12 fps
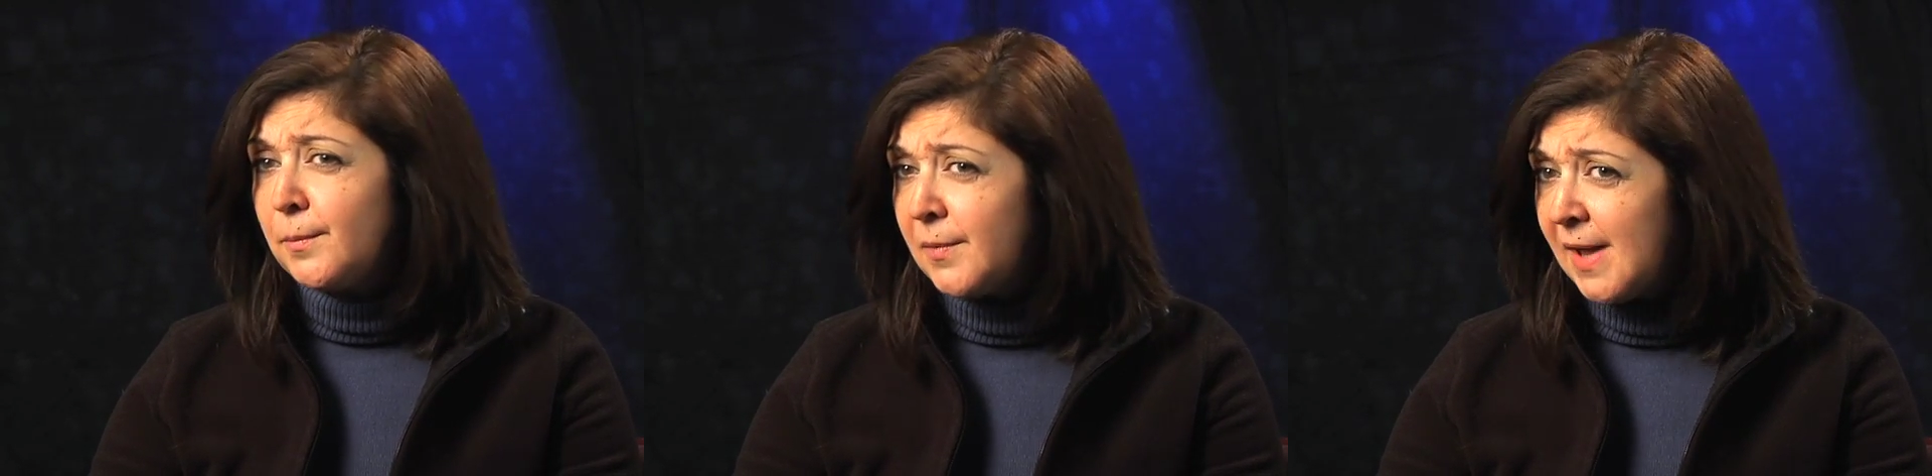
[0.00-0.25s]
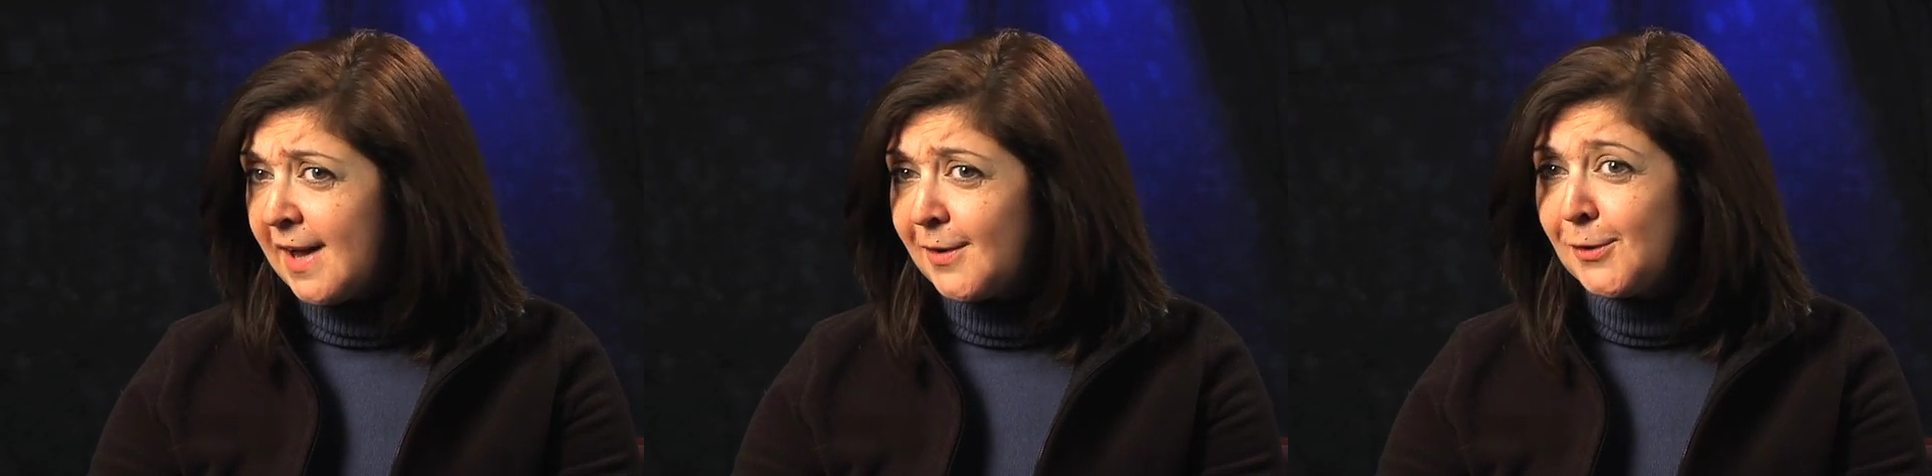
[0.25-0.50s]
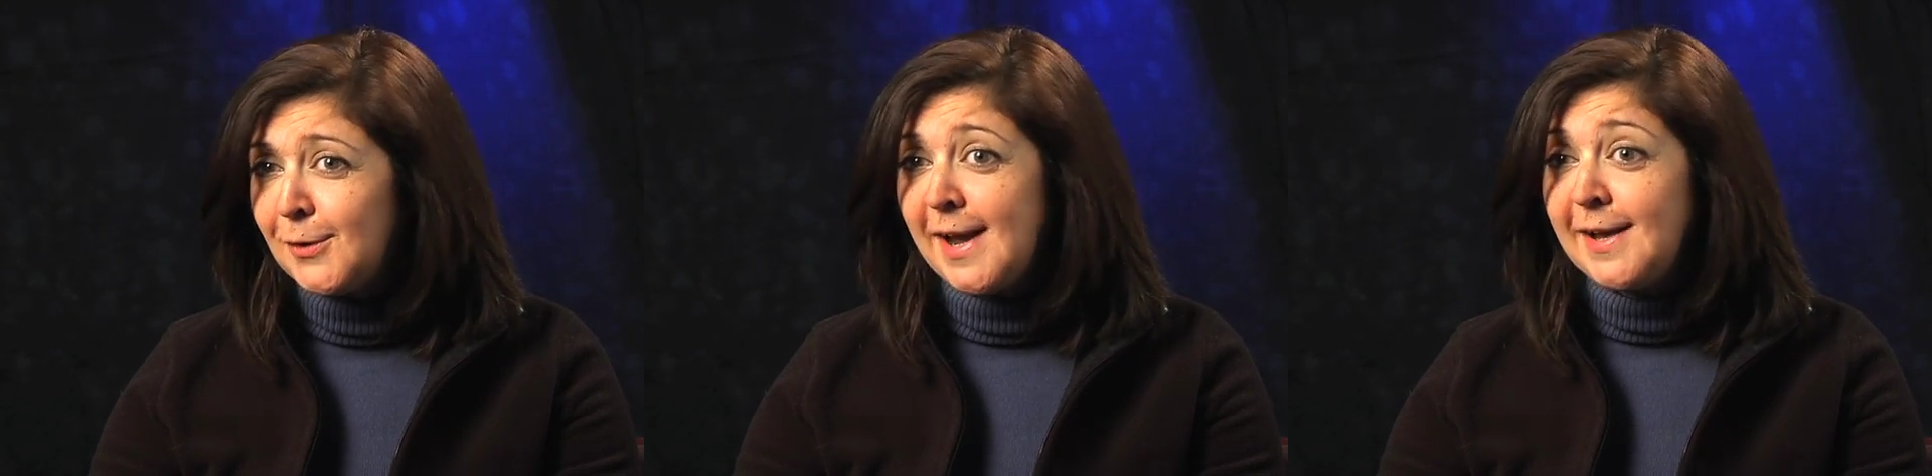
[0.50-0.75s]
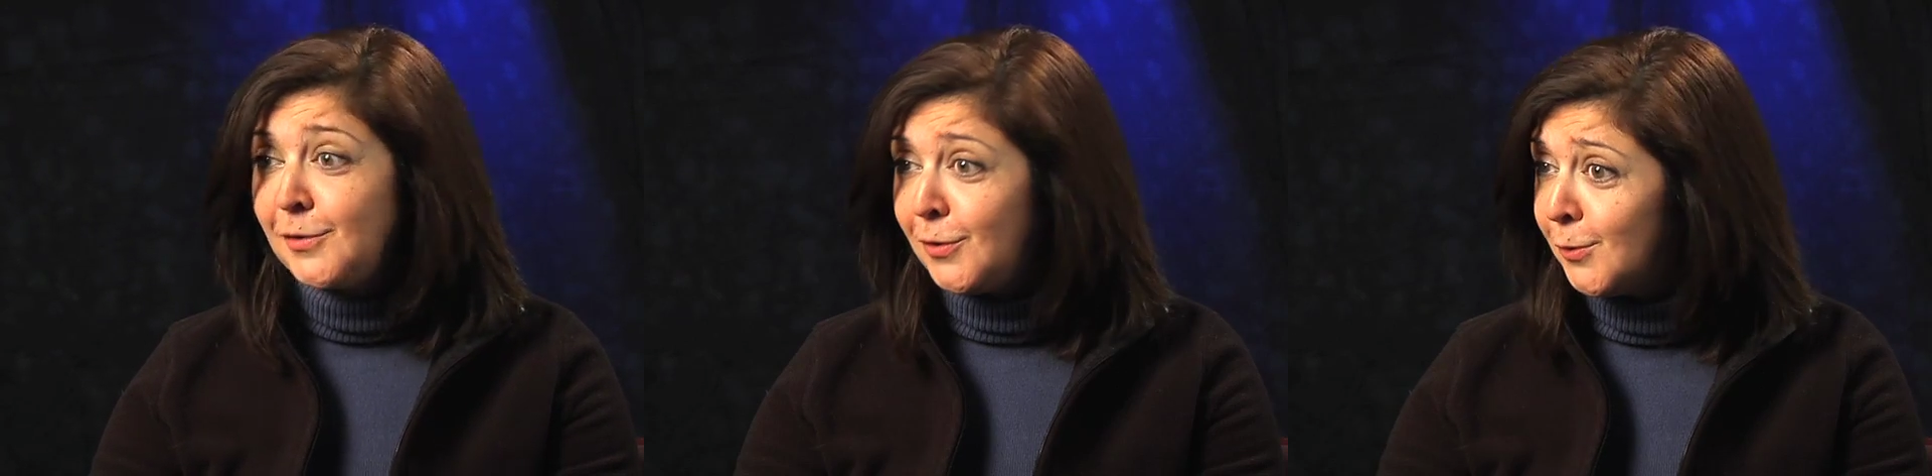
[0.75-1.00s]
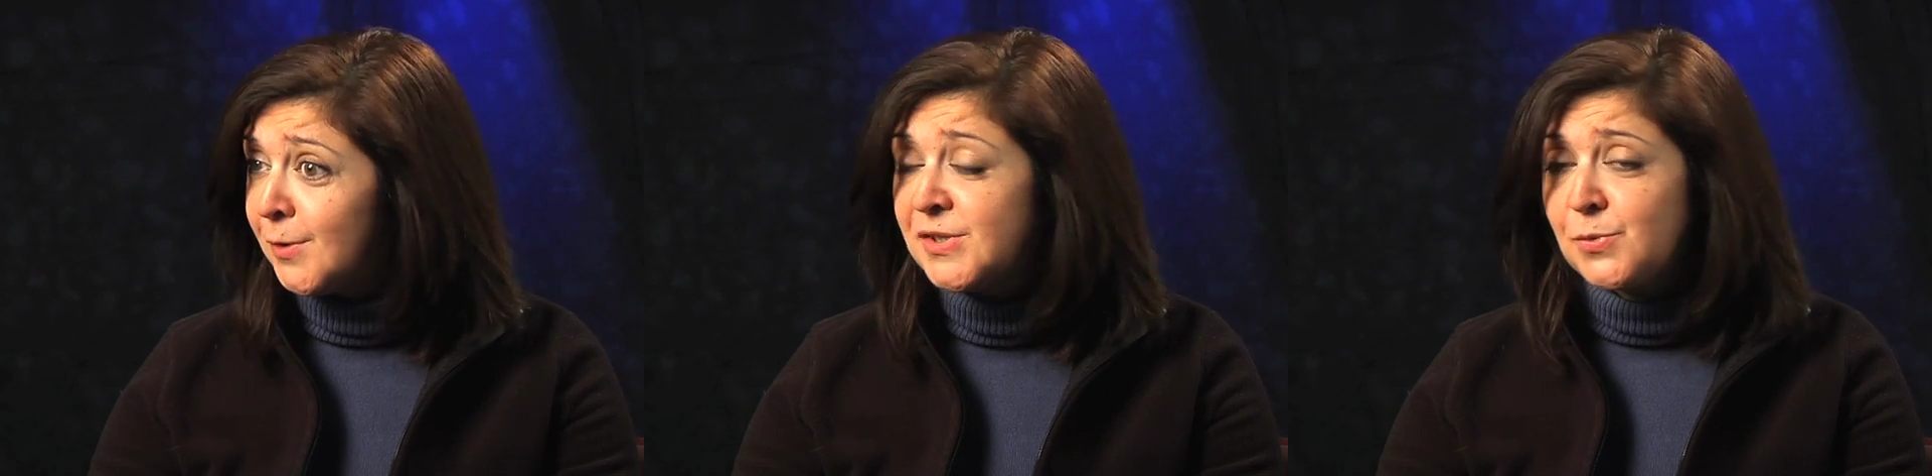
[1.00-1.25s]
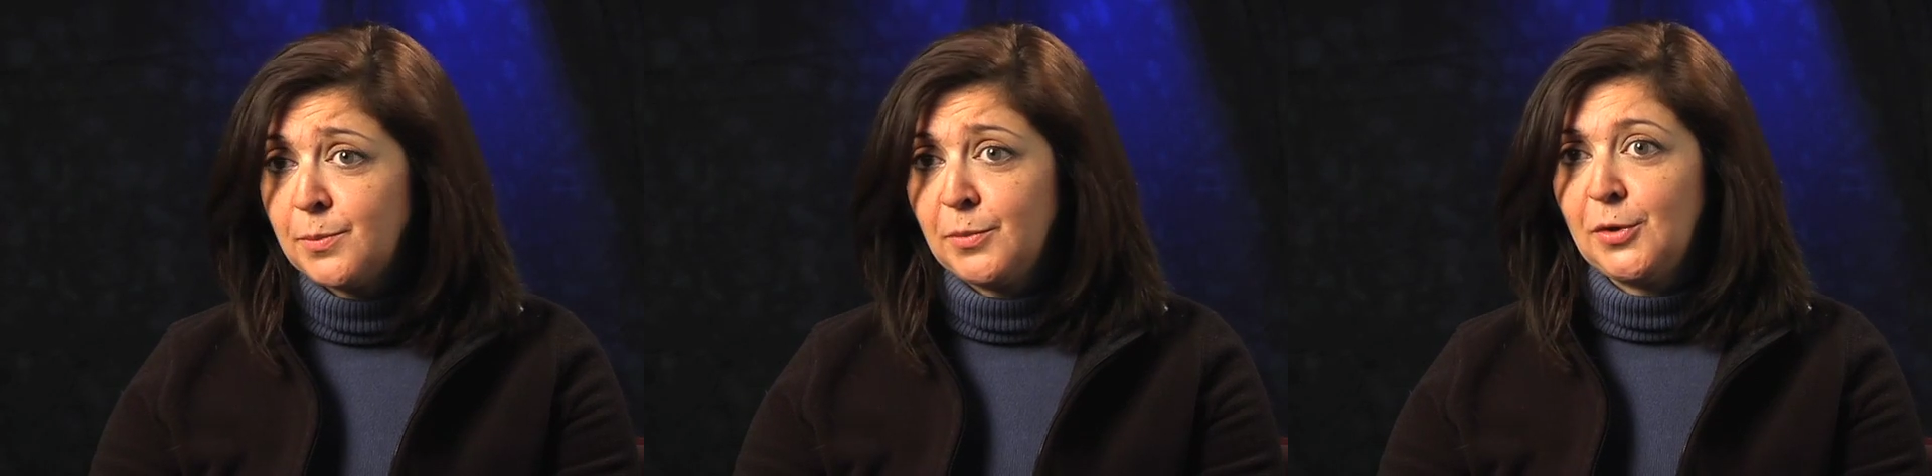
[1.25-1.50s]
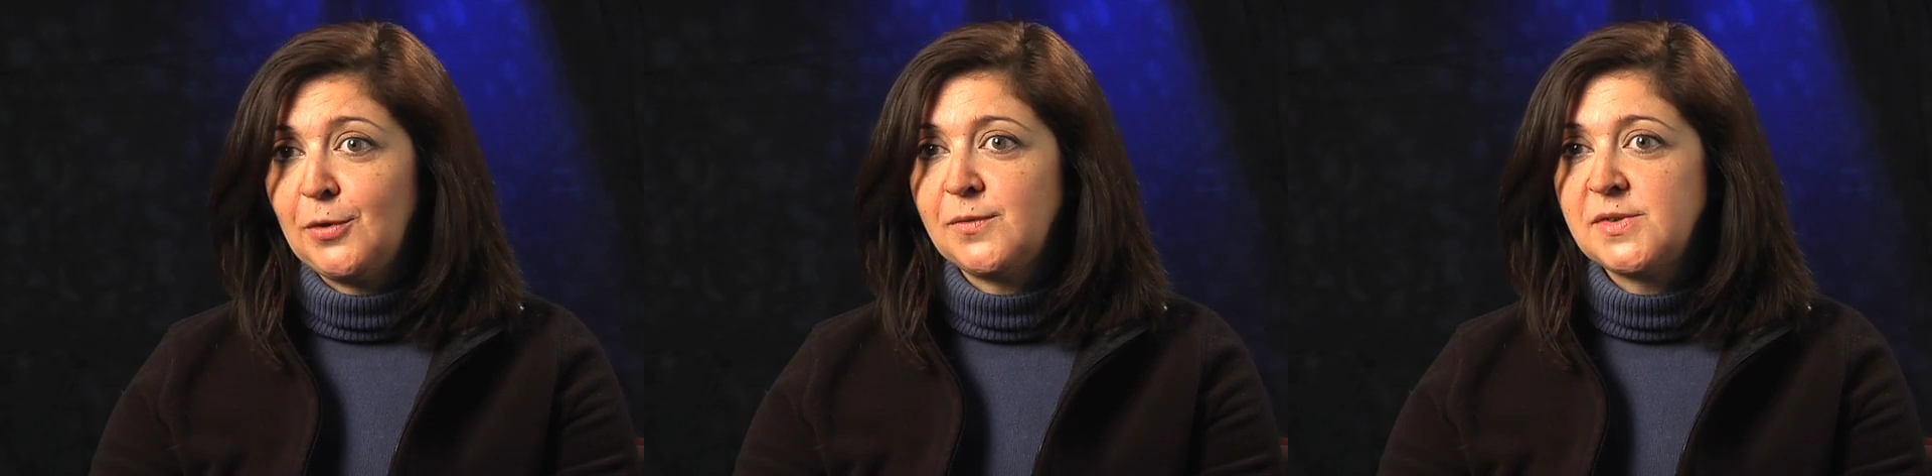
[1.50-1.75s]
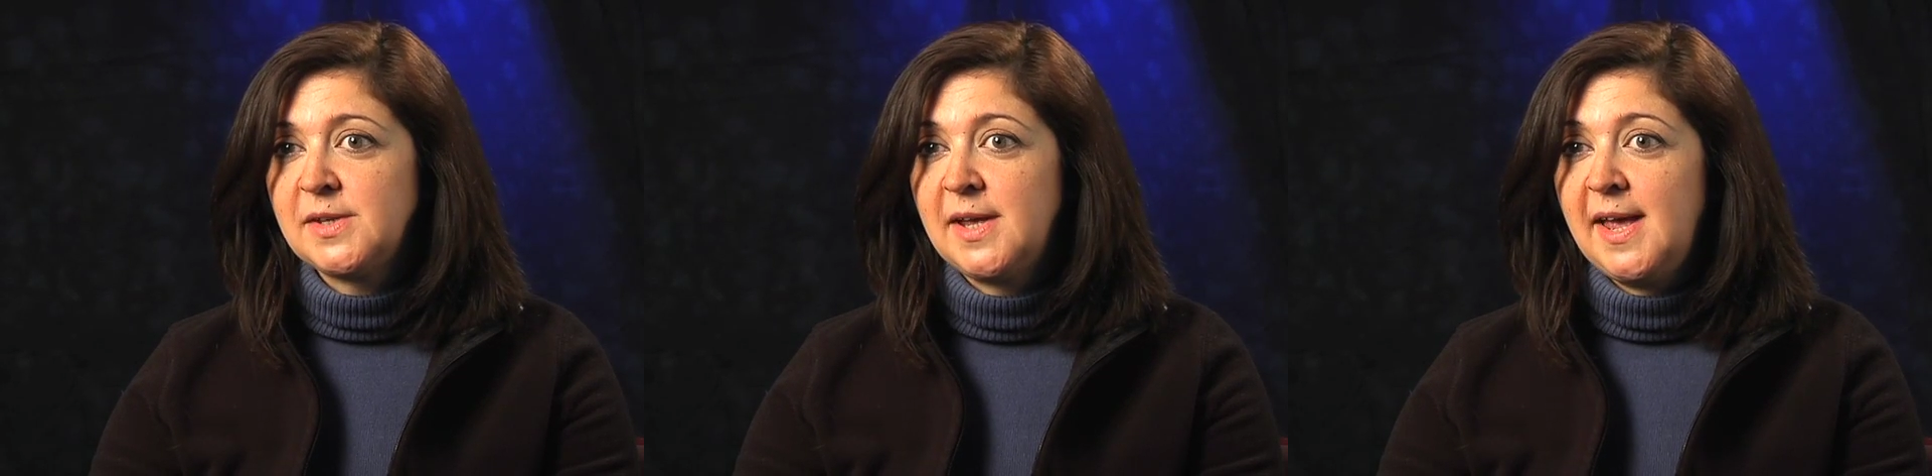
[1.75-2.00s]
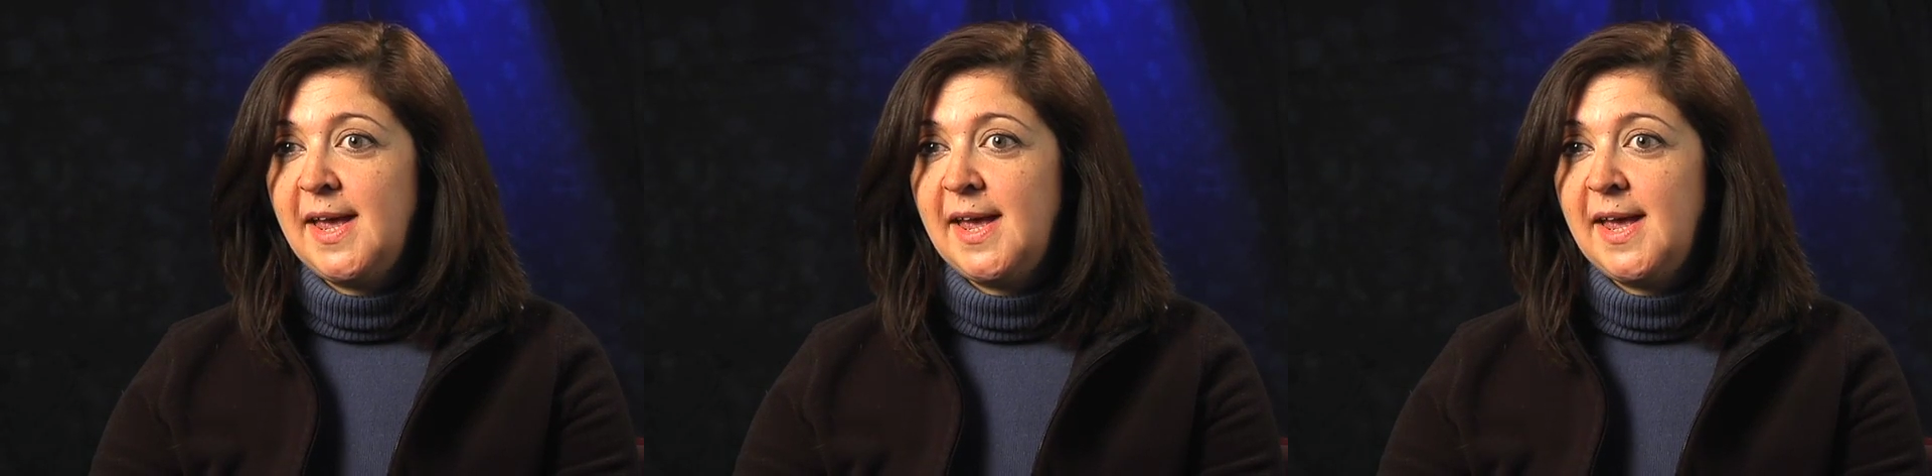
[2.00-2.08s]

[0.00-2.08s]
bladder and uterus removed,